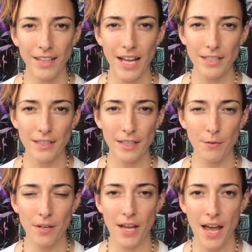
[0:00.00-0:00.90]
Lastly,
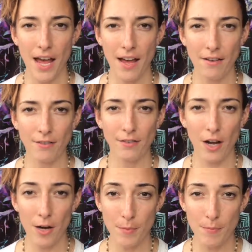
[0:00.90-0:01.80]
we have
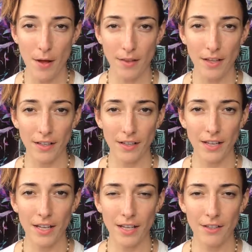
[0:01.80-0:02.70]
Karma Mala,
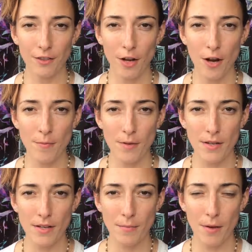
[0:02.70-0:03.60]
and
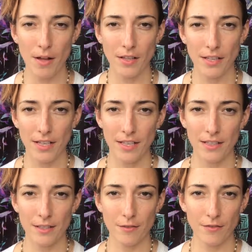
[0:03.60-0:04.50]
Karma Mala
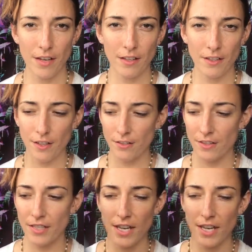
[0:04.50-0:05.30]
is failure to